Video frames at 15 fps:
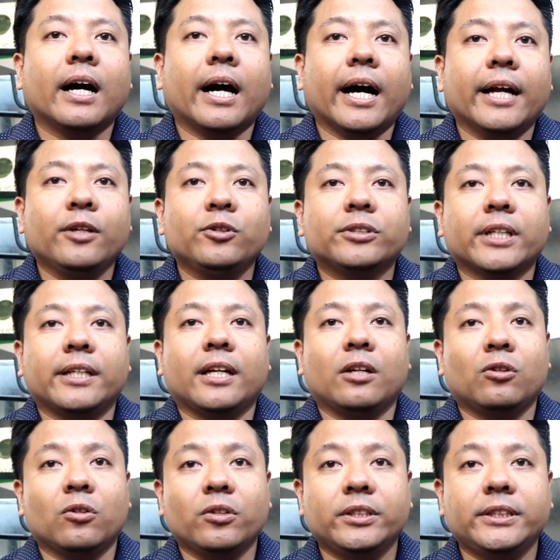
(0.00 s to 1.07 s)
I use an
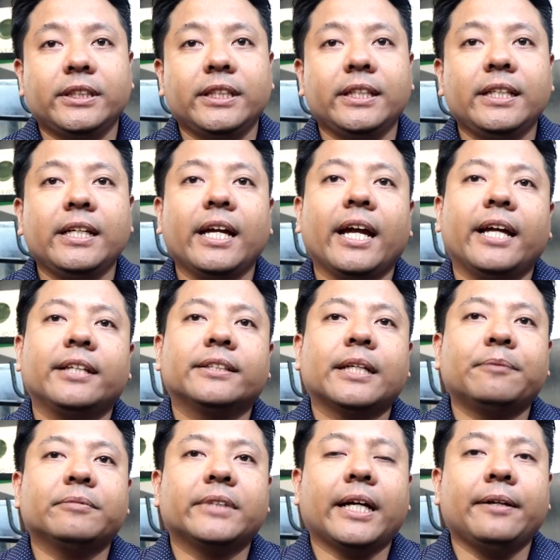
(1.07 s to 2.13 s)
analogy and
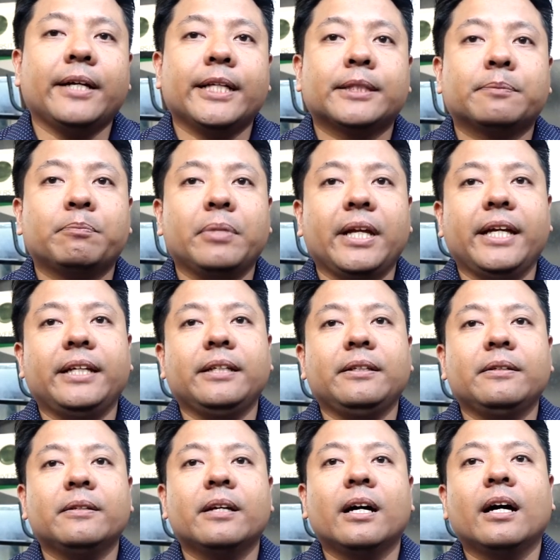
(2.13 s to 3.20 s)
sometimes explain
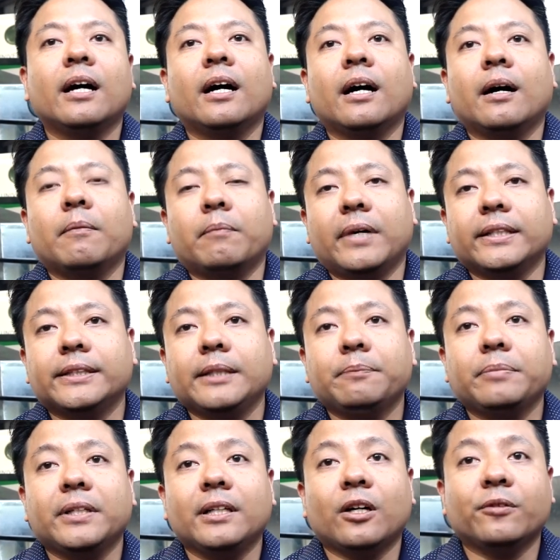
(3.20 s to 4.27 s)

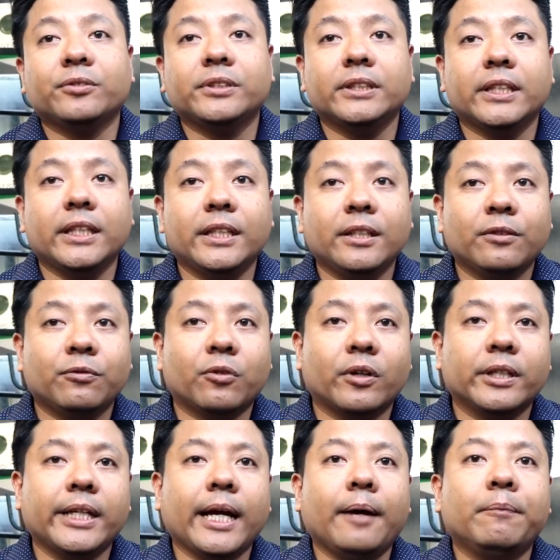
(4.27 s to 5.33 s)
multiple options for
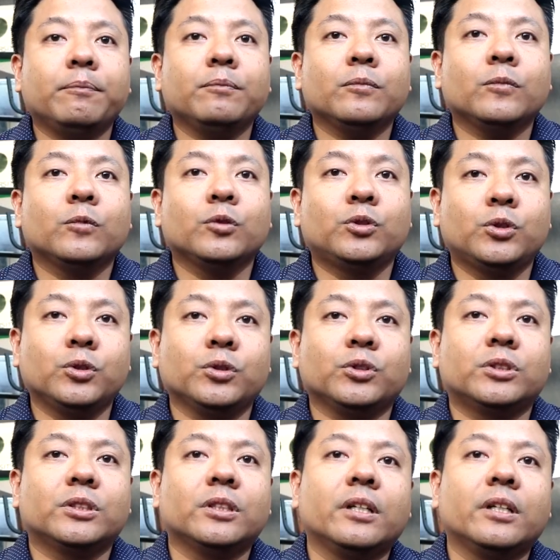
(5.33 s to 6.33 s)
them to choose.